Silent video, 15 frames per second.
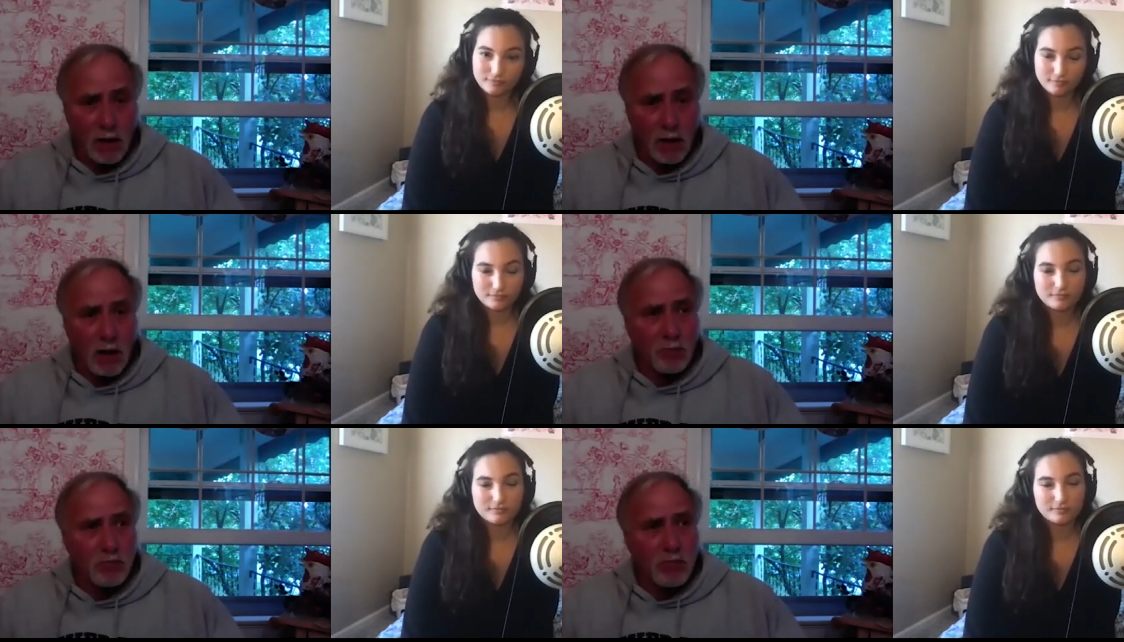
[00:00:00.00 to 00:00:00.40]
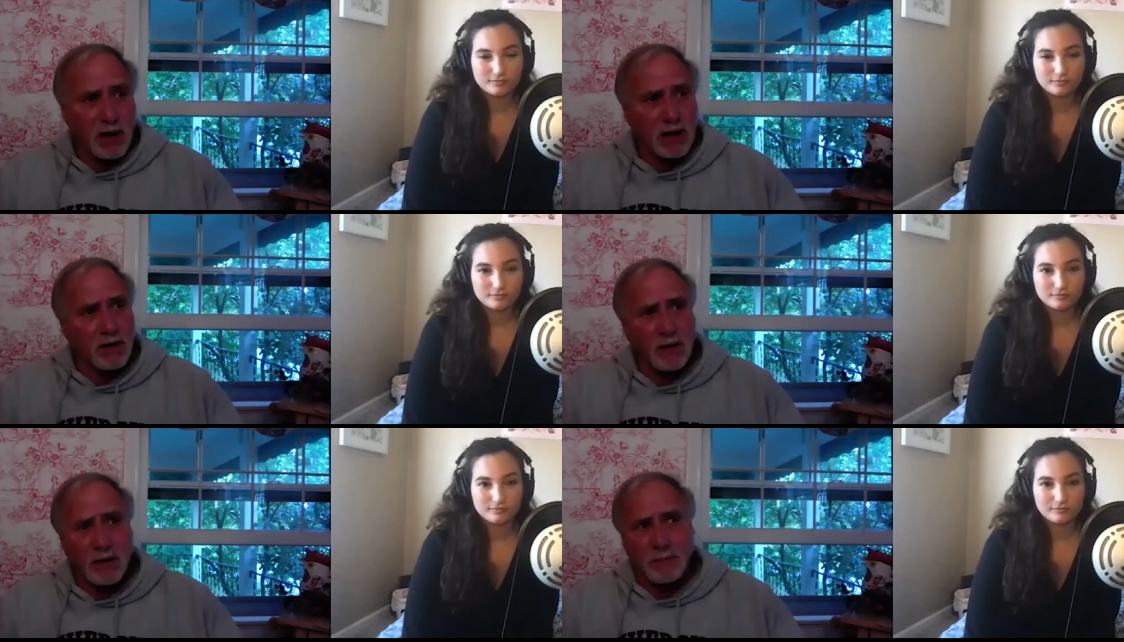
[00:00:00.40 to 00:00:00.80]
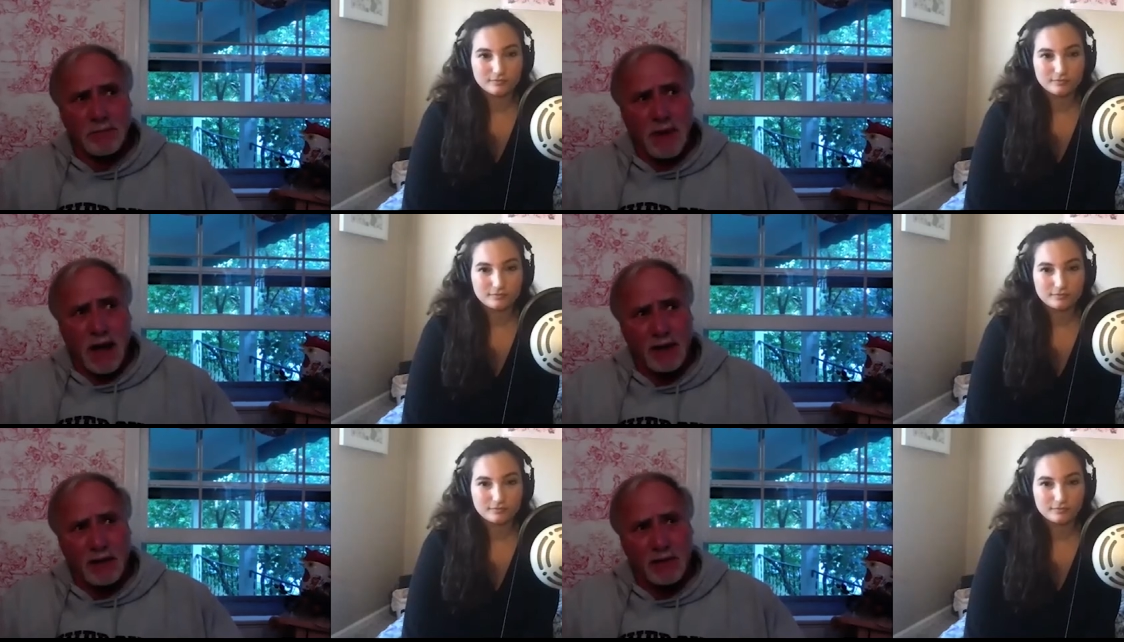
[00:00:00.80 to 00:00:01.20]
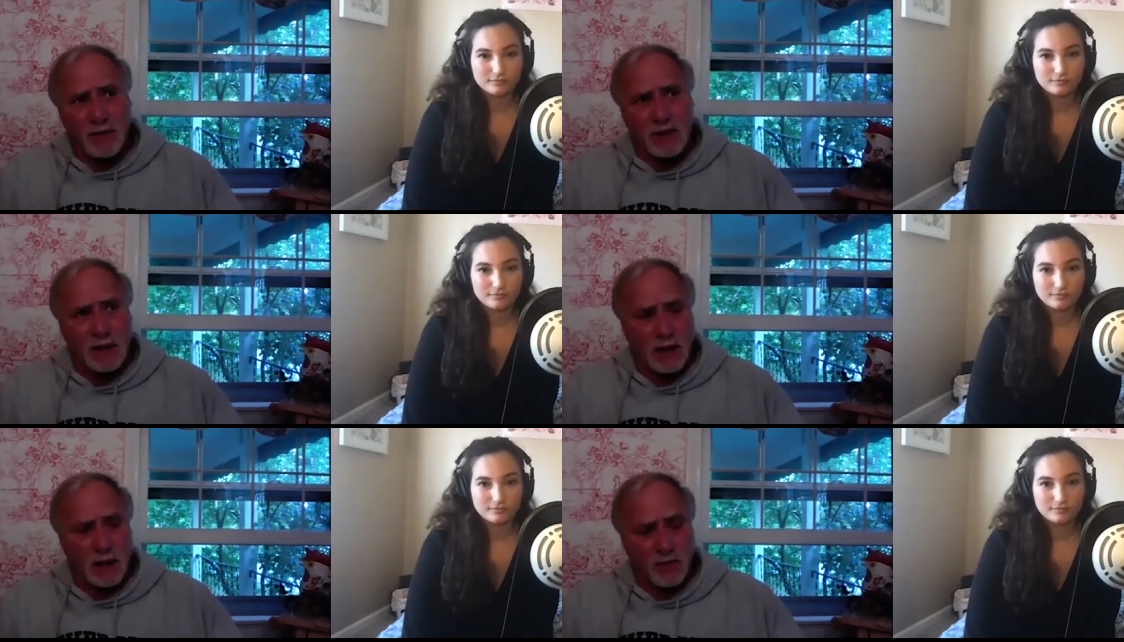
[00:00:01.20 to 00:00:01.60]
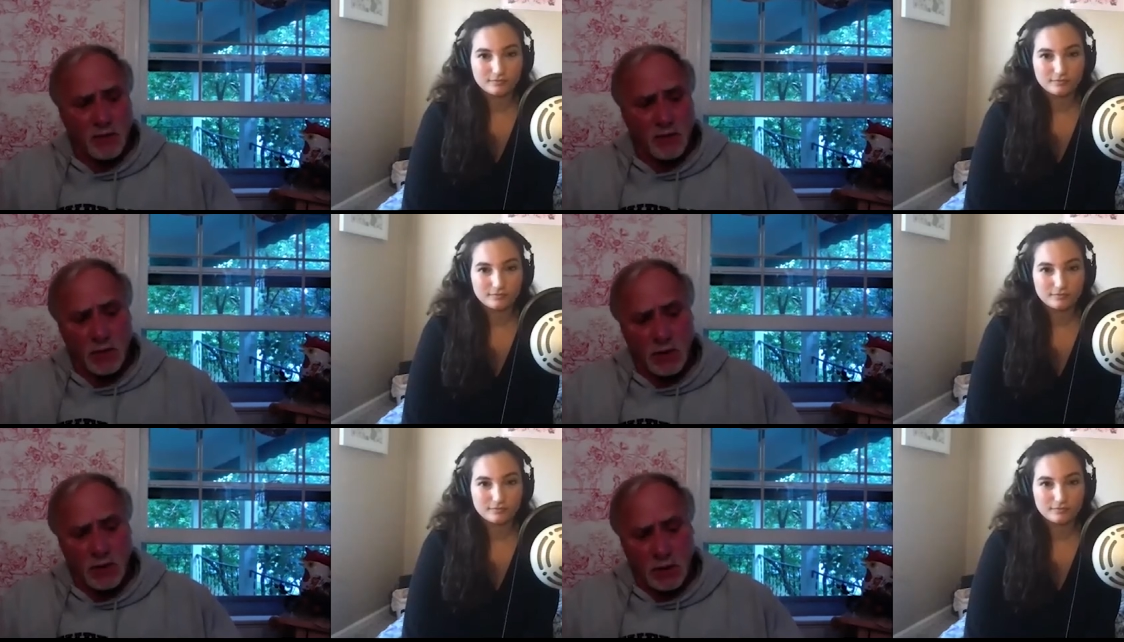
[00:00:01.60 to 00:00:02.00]
Speaker 1: But I don't think it
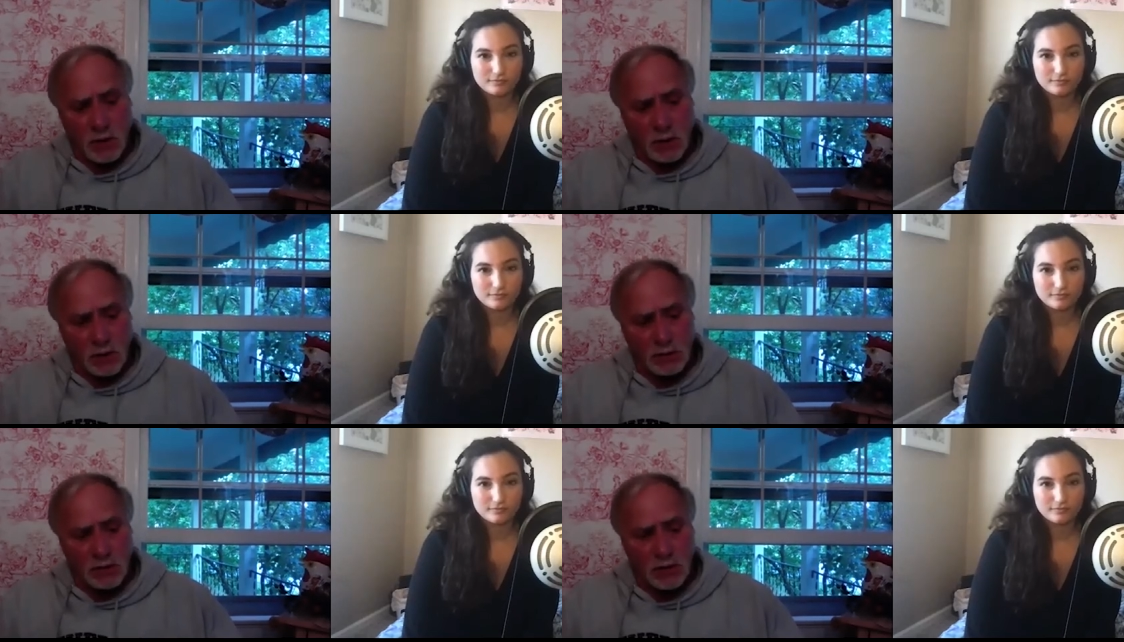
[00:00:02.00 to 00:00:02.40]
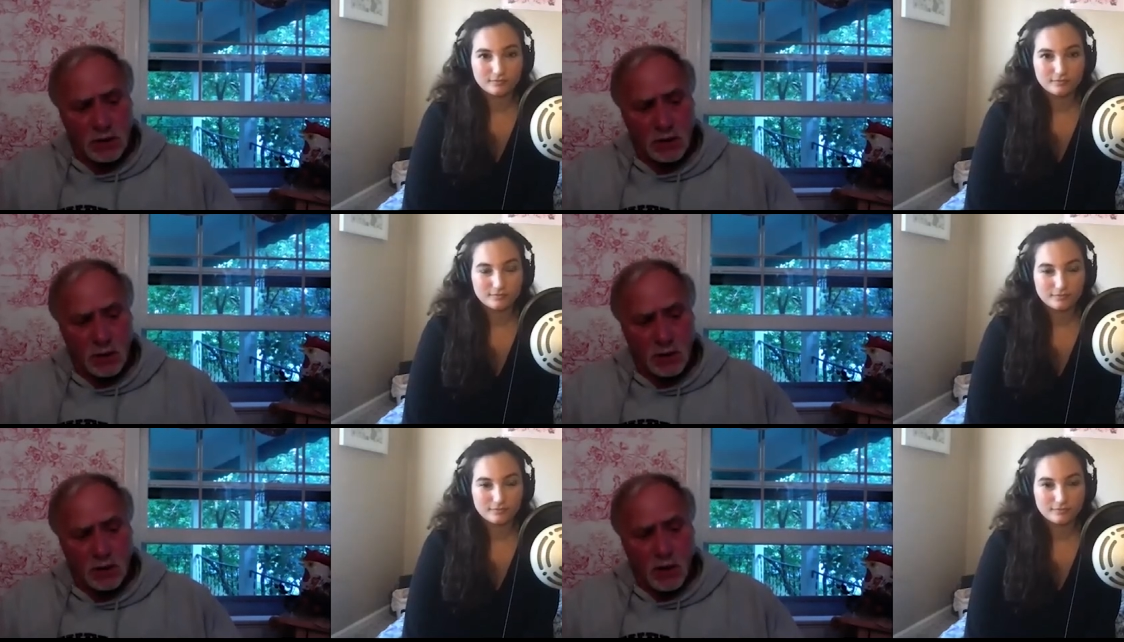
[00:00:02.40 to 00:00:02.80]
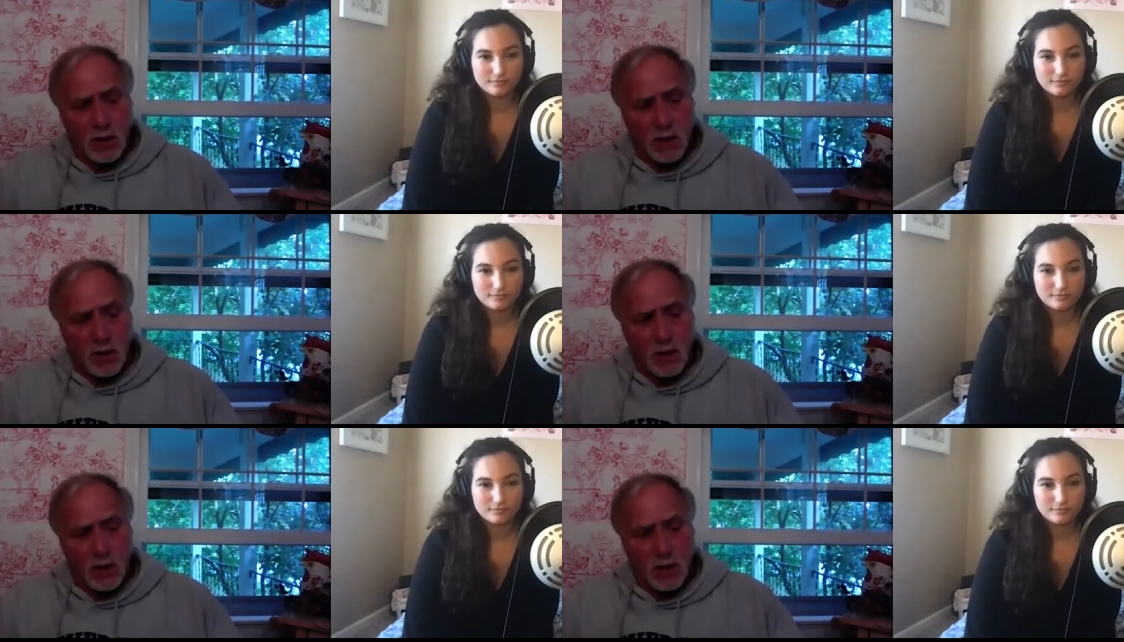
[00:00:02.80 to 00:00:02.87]
ever occurred to her.